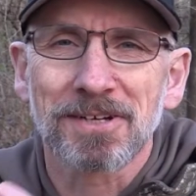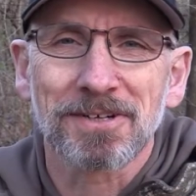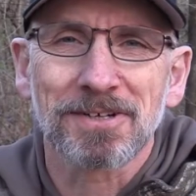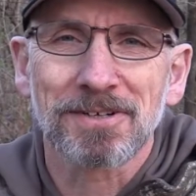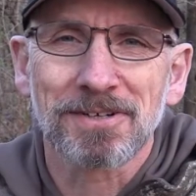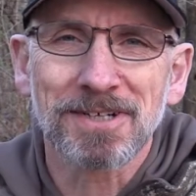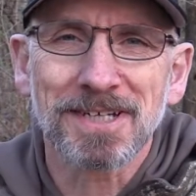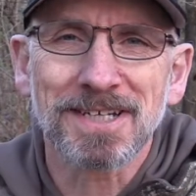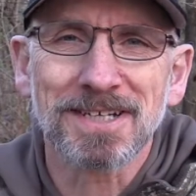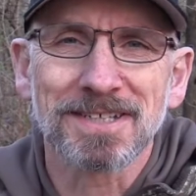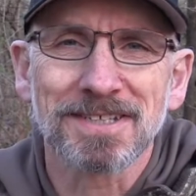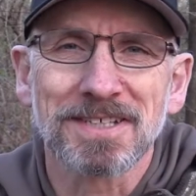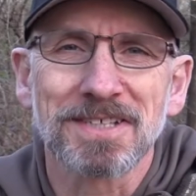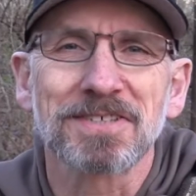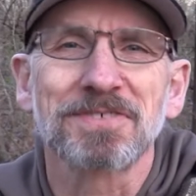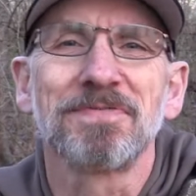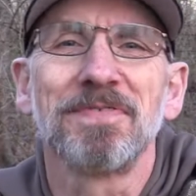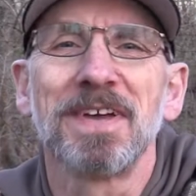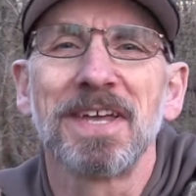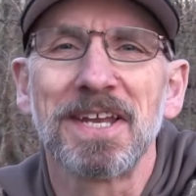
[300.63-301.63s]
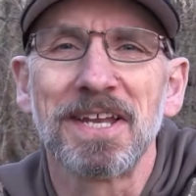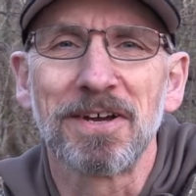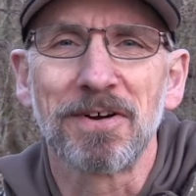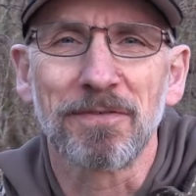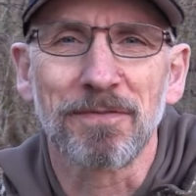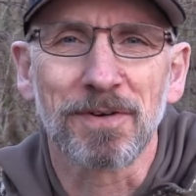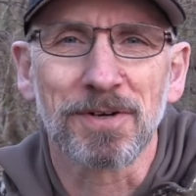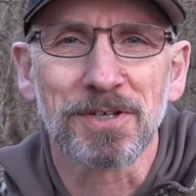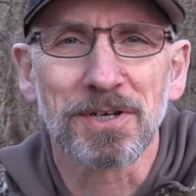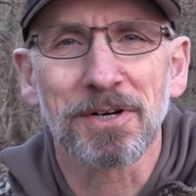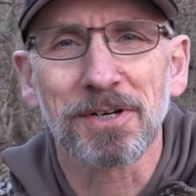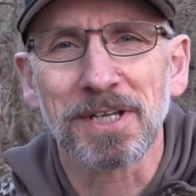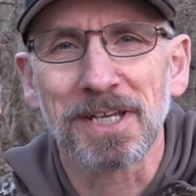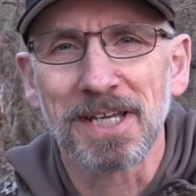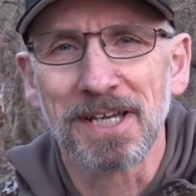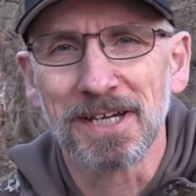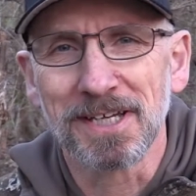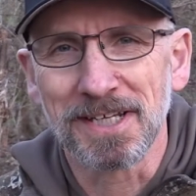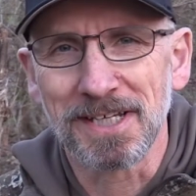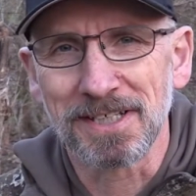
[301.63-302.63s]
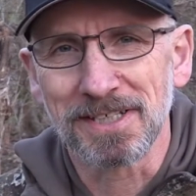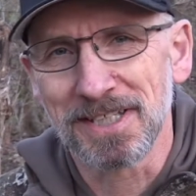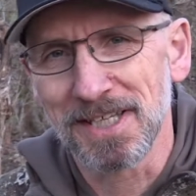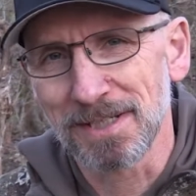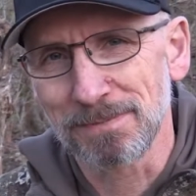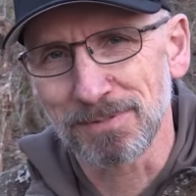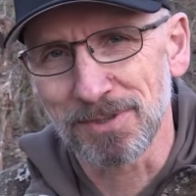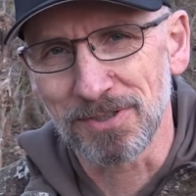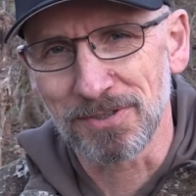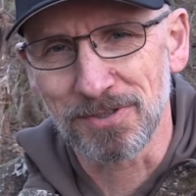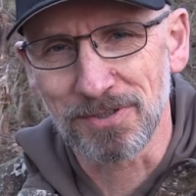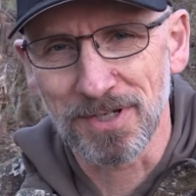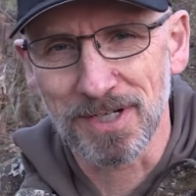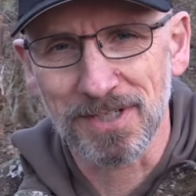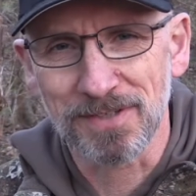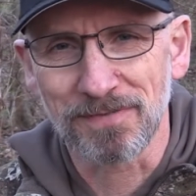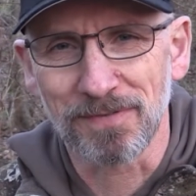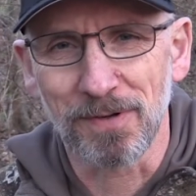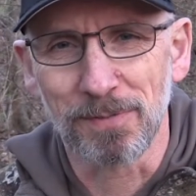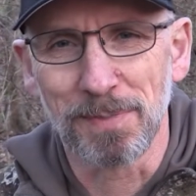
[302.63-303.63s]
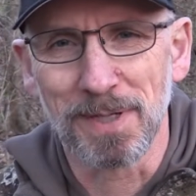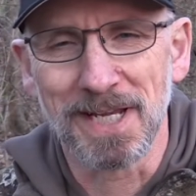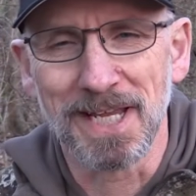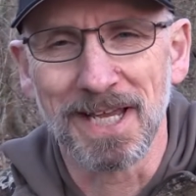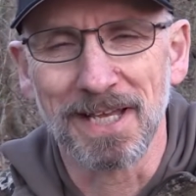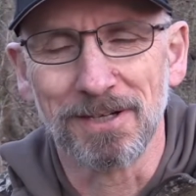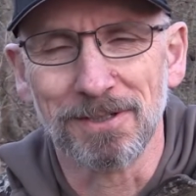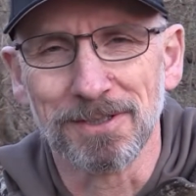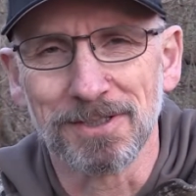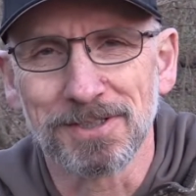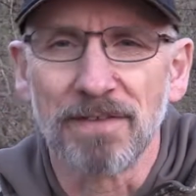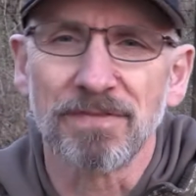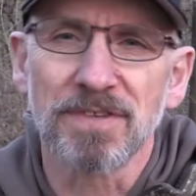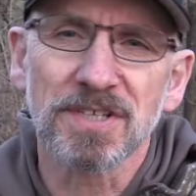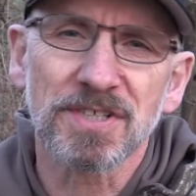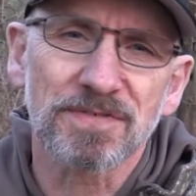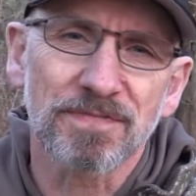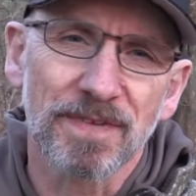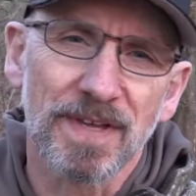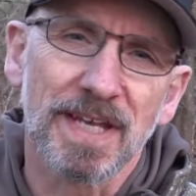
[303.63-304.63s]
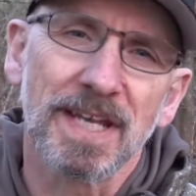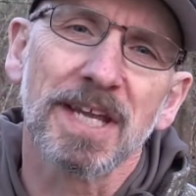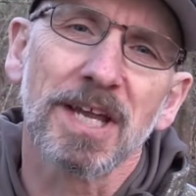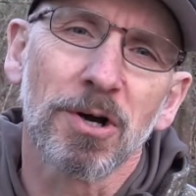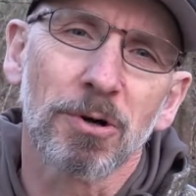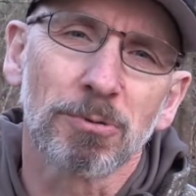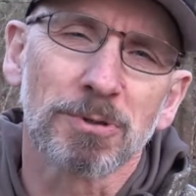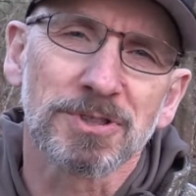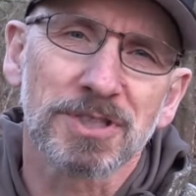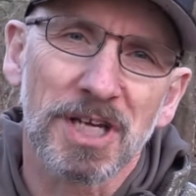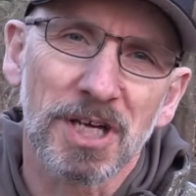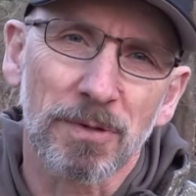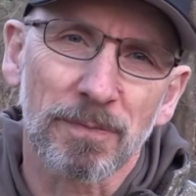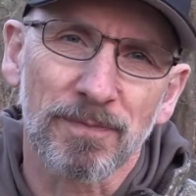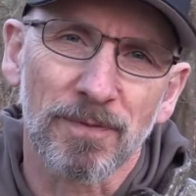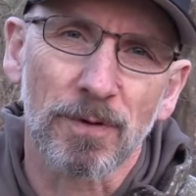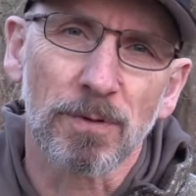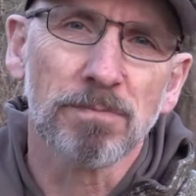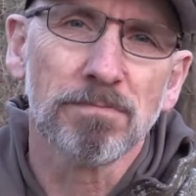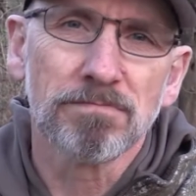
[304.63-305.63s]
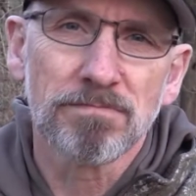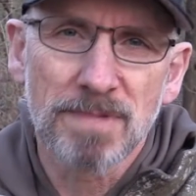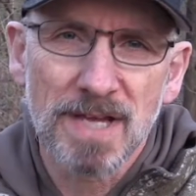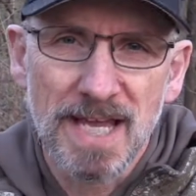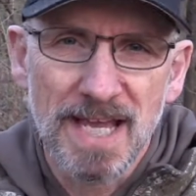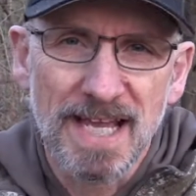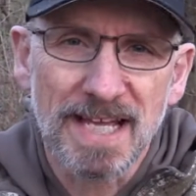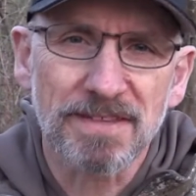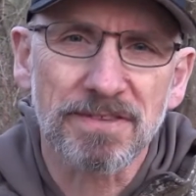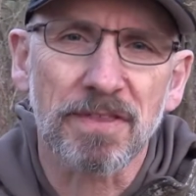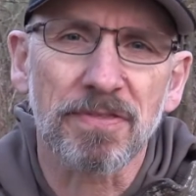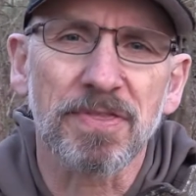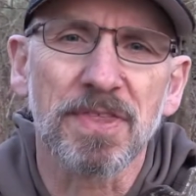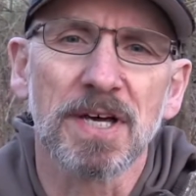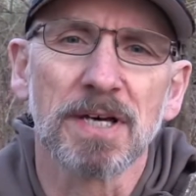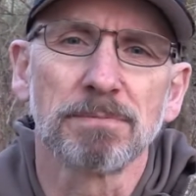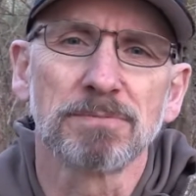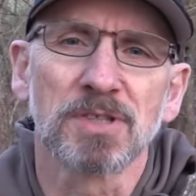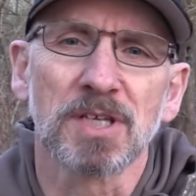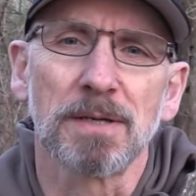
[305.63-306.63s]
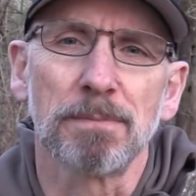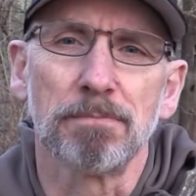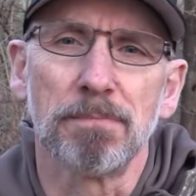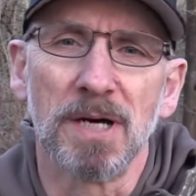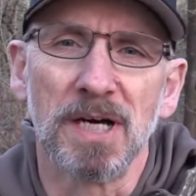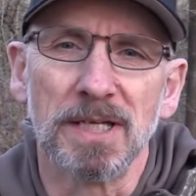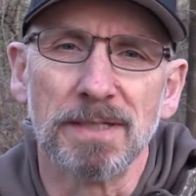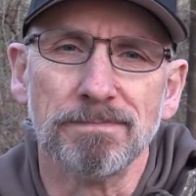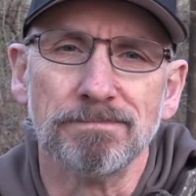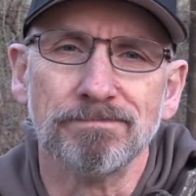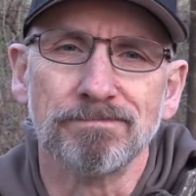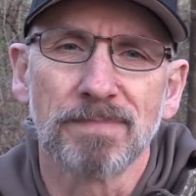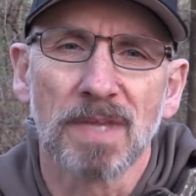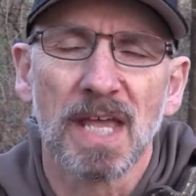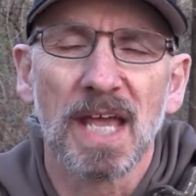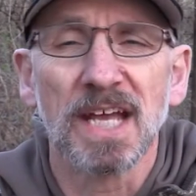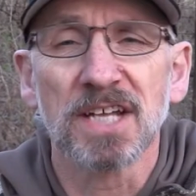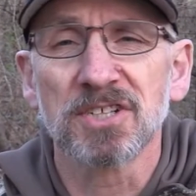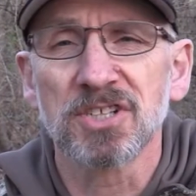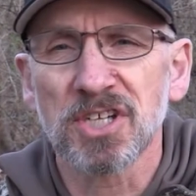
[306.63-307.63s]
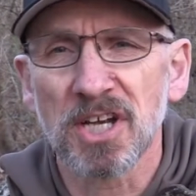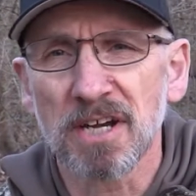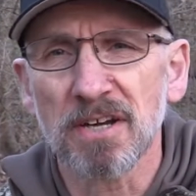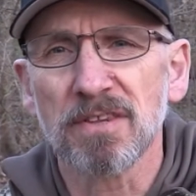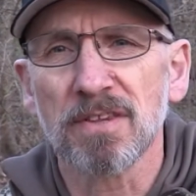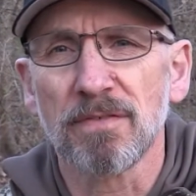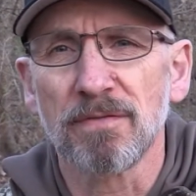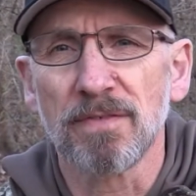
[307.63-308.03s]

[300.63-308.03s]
Click on this video for turkey hunting tips and tricks for beginners. If this video was helpful, hit the thumbs up button and share the